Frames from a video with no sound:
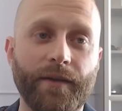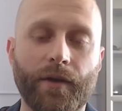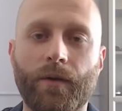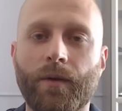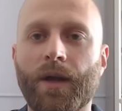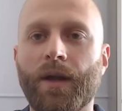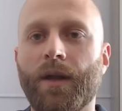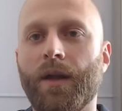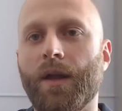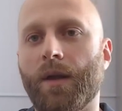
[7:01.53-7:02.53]
you know.
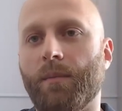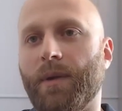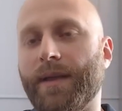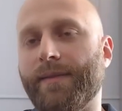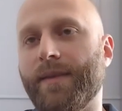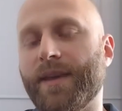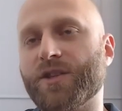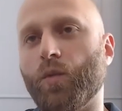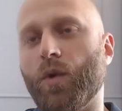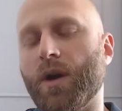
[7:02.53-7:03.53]
Yeah. But
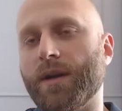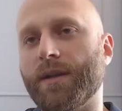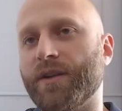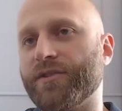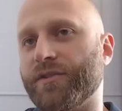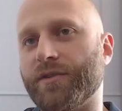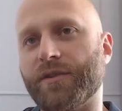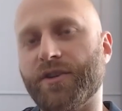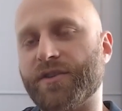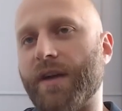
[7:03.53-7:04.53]
this one, there's
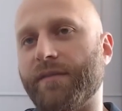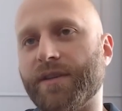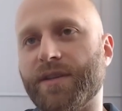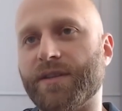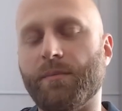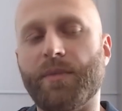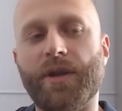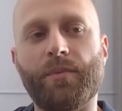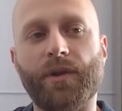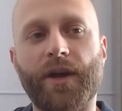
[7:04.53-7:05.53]
there's obviously some
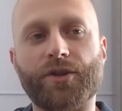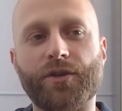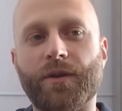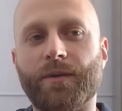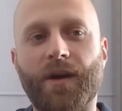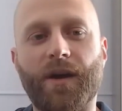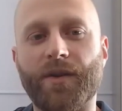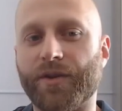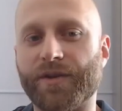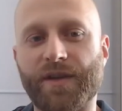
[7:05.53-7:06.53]
manipulation going
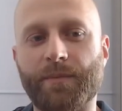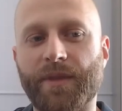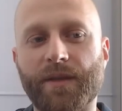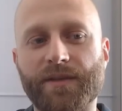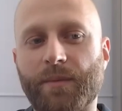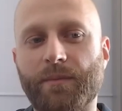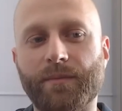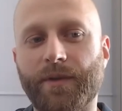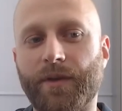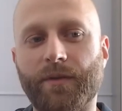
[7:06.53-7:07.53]
on. There's something,
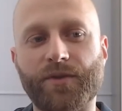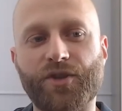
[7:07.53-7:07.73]
some you know